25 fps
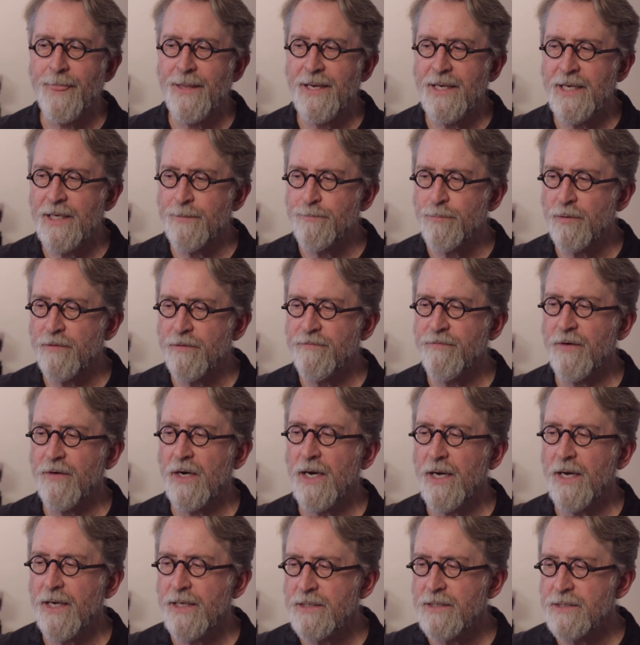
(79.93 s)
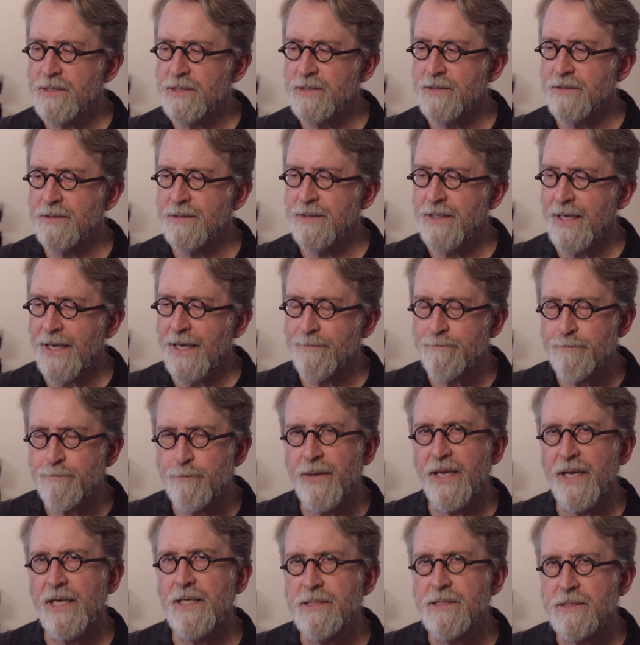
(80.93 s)
it provides that
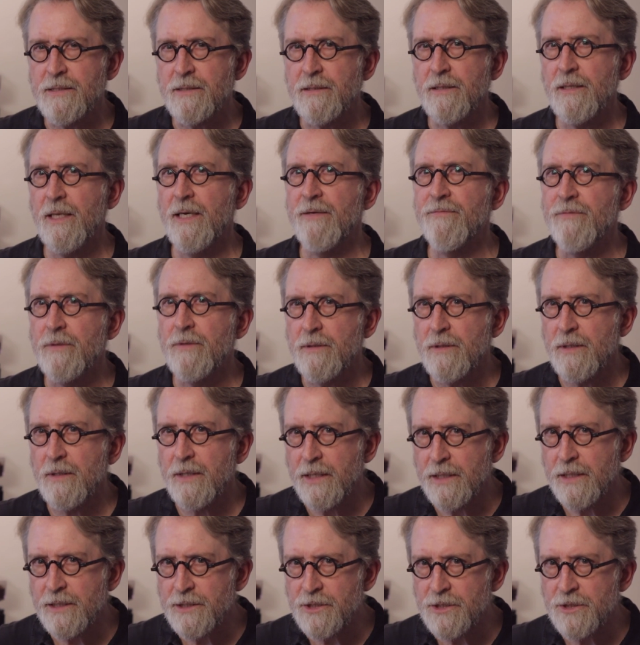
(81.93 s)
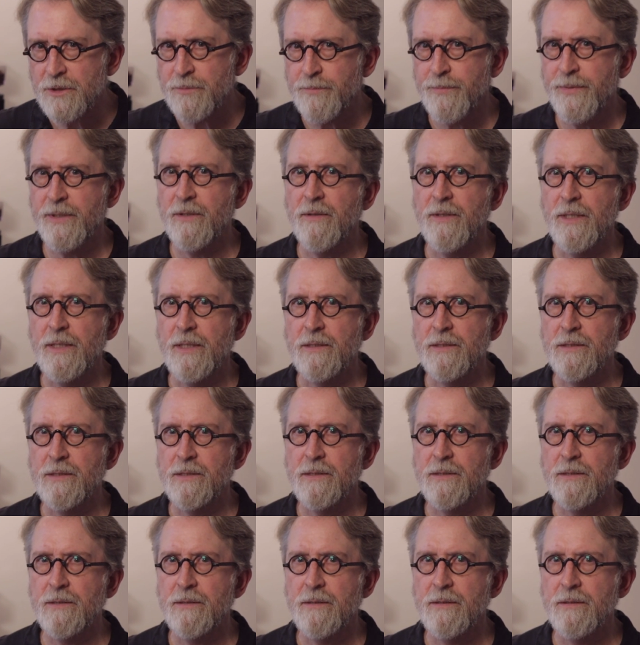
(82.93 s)
base level
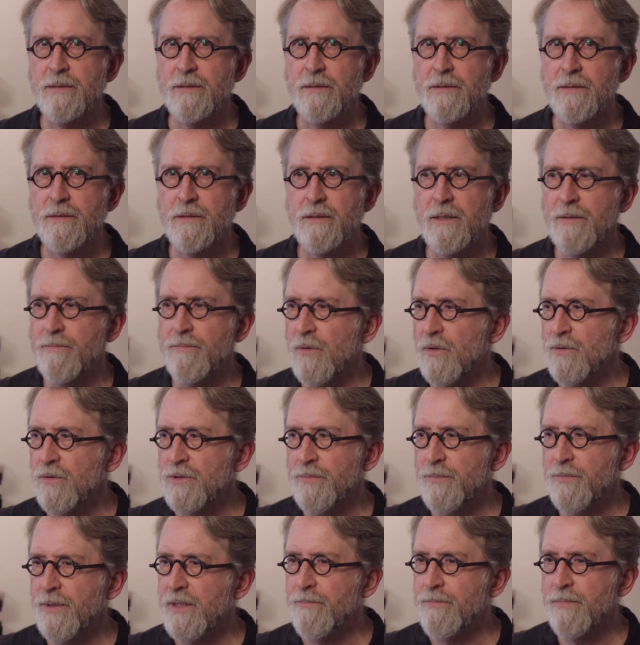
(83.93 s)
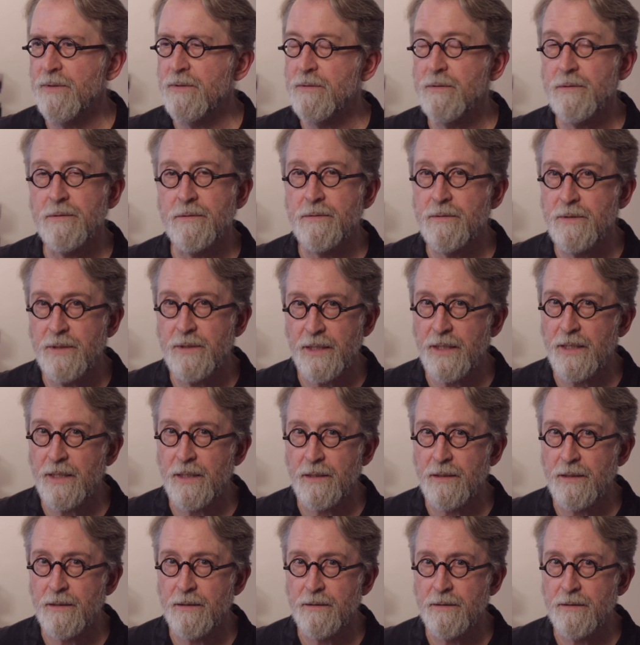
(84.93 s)
experience that most people
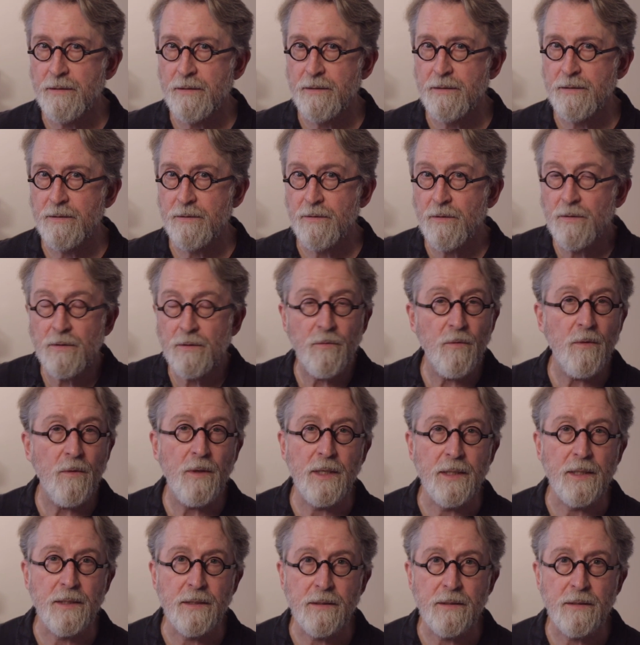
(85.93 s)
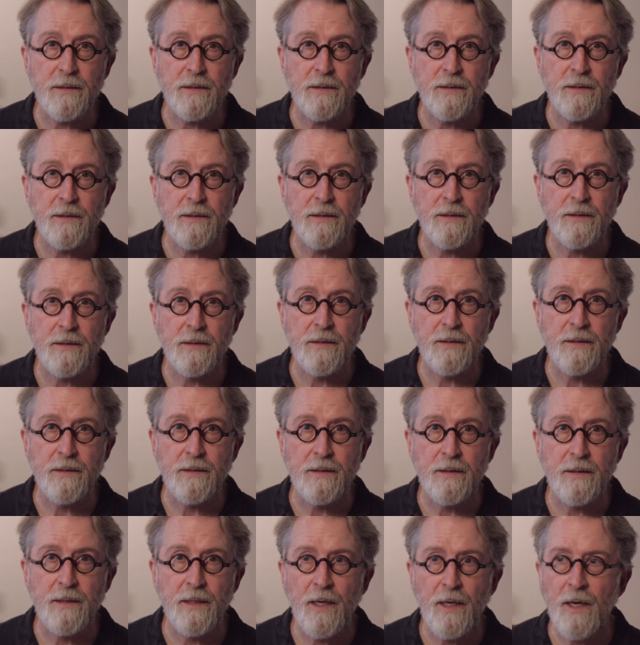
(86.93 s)
need or want.
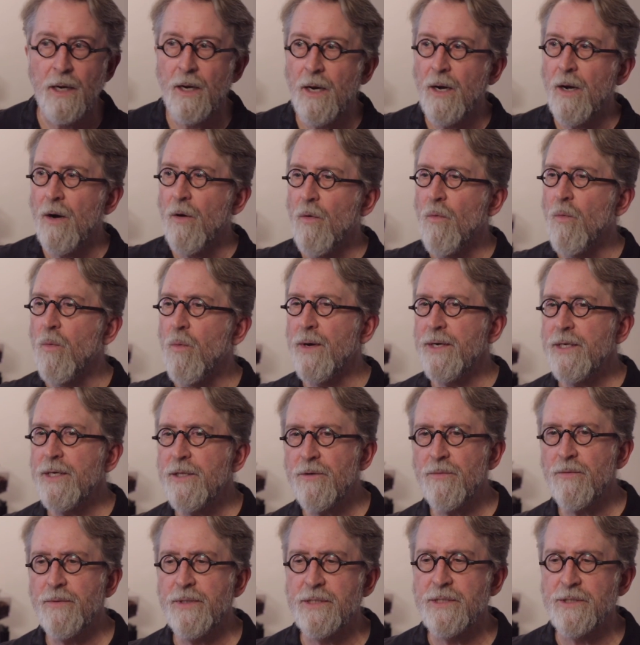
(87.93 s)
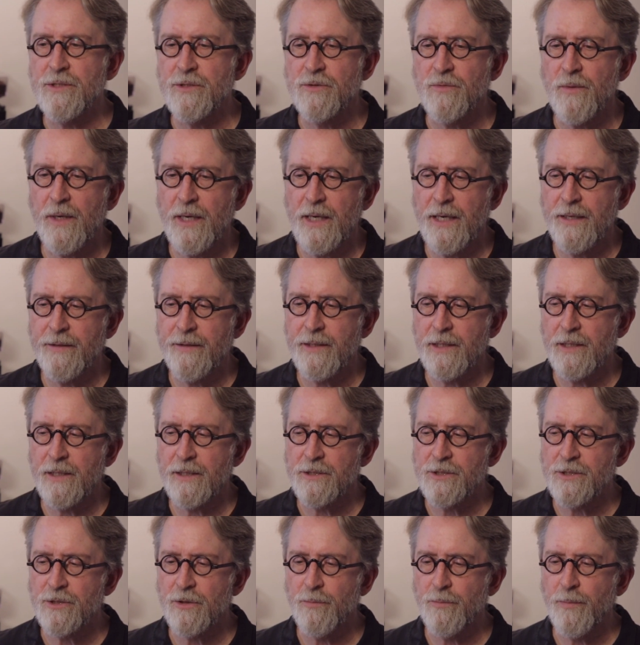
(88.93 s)
One of the reasons why I think
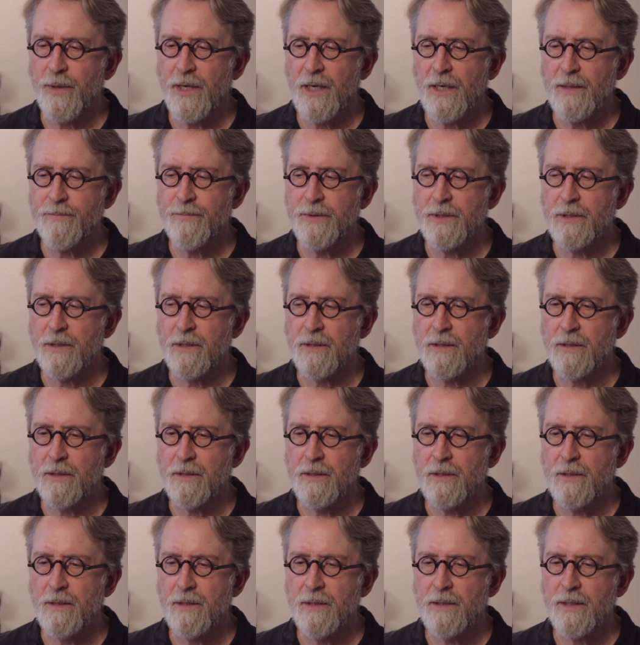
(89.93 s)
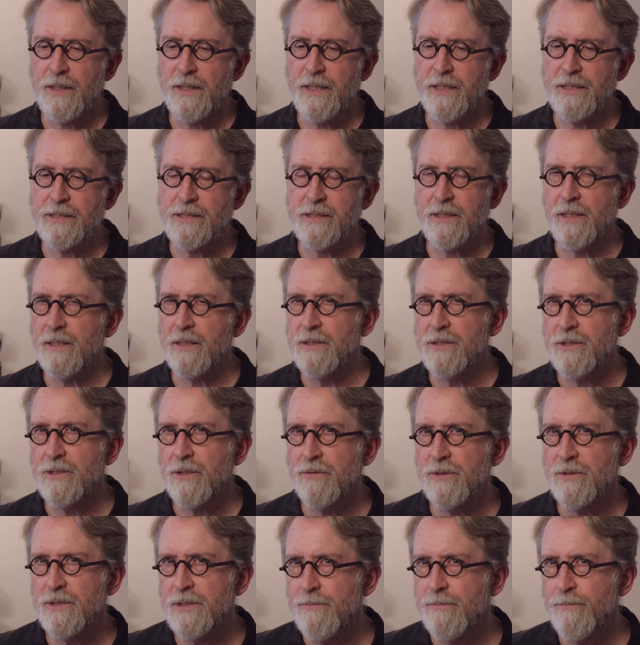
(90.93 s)
it's so popular is that it's
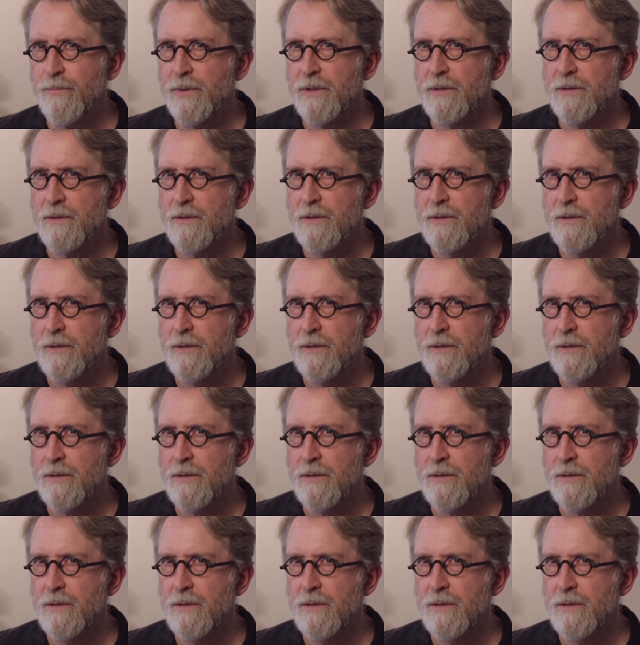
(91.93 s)
so simple.